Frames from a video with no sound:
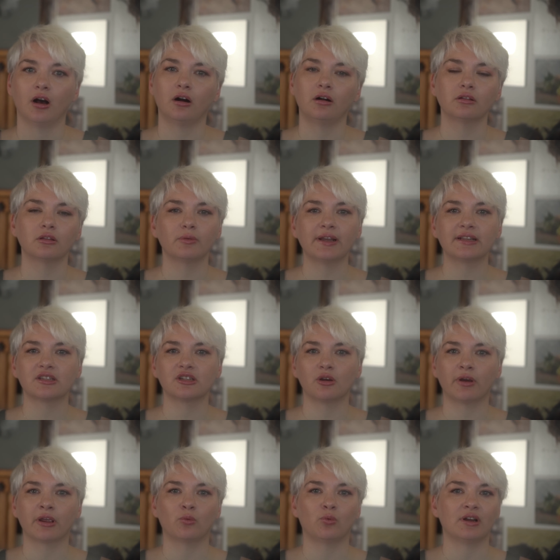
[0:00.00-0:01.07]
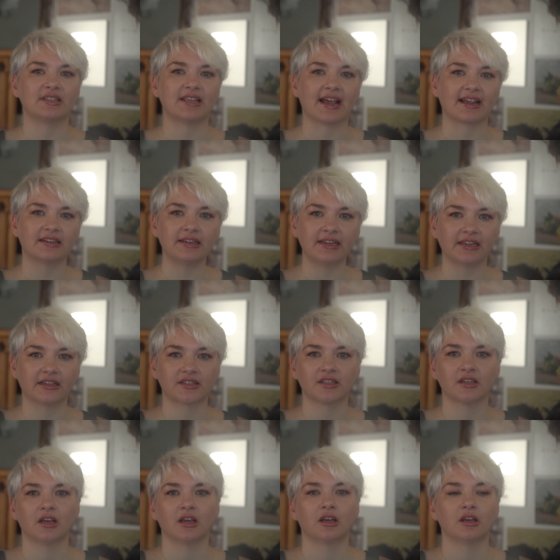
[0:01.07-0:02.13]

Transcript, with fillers: all the way to knowing what techniques